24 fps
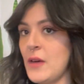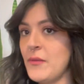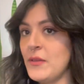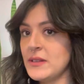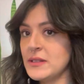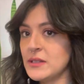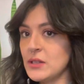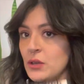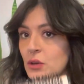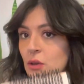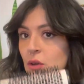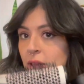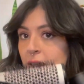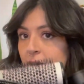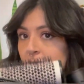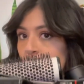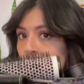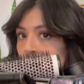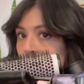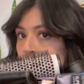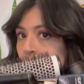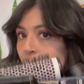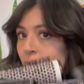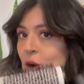this little
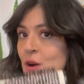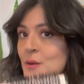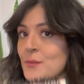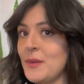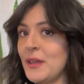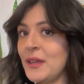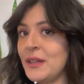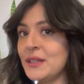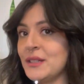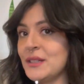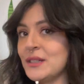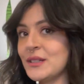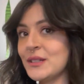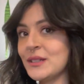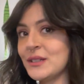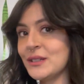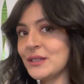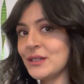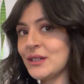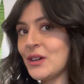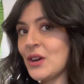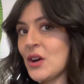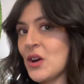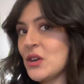compartment
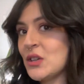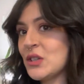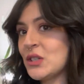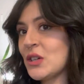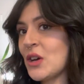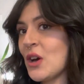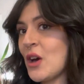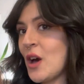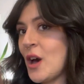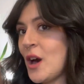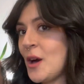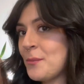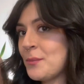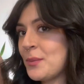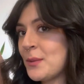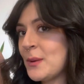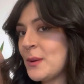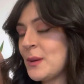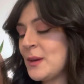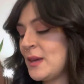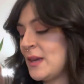on top.